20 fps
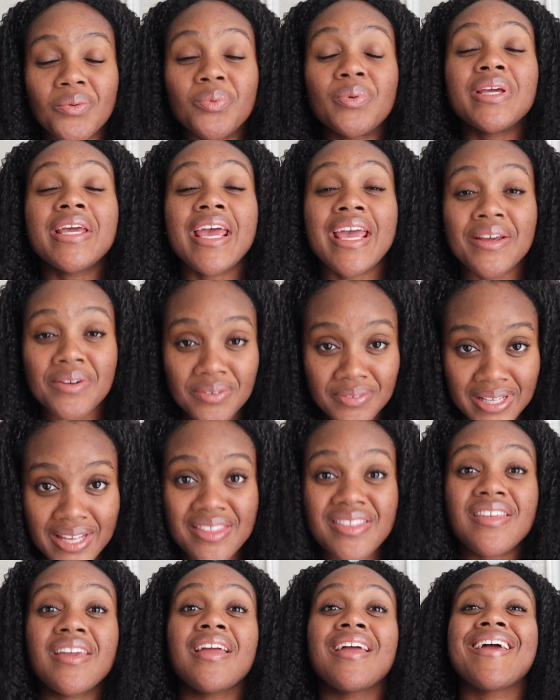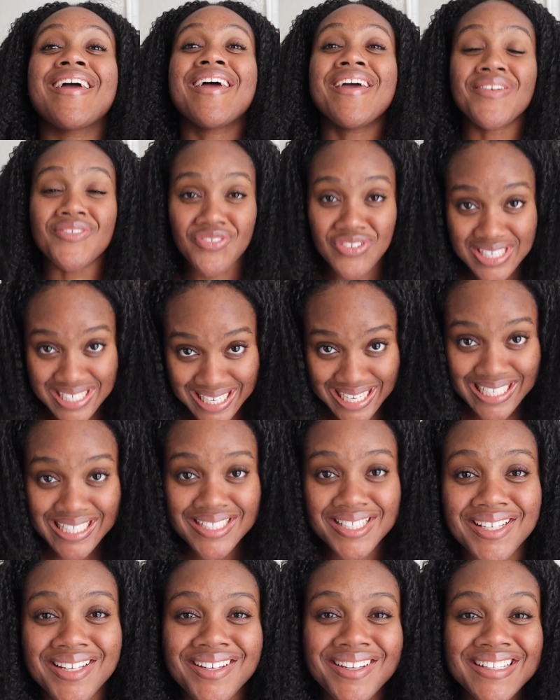we ate on that thing every
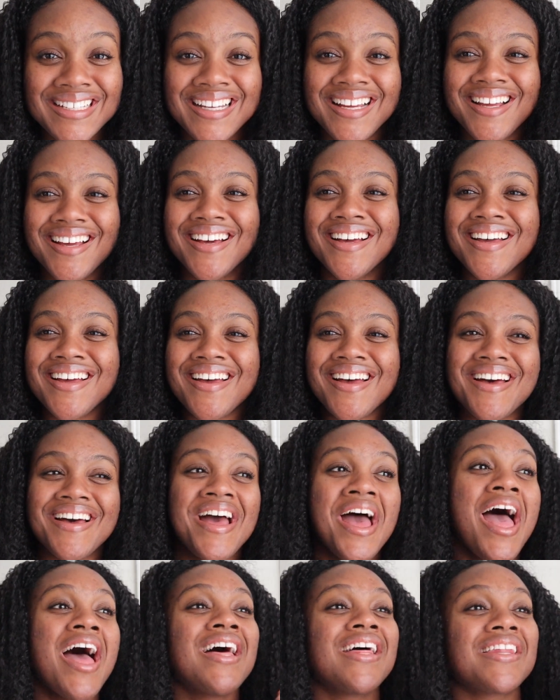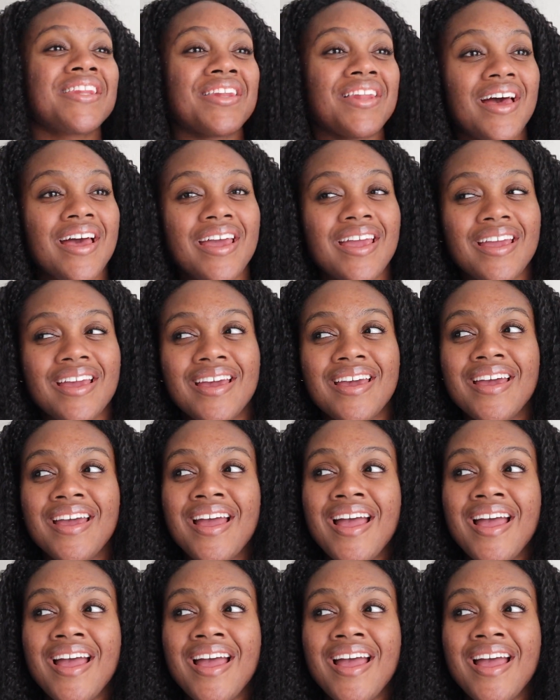night. Like,